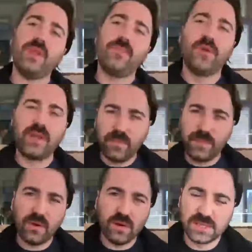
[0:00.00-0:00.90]
But it could
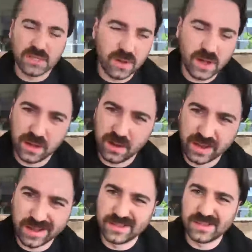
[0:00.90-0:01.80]
be also on
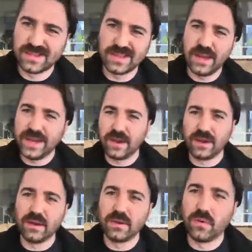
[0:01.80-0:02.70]
like a
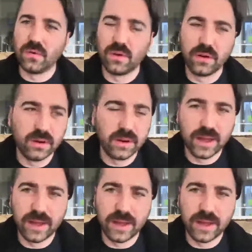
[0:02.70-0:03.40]
slider or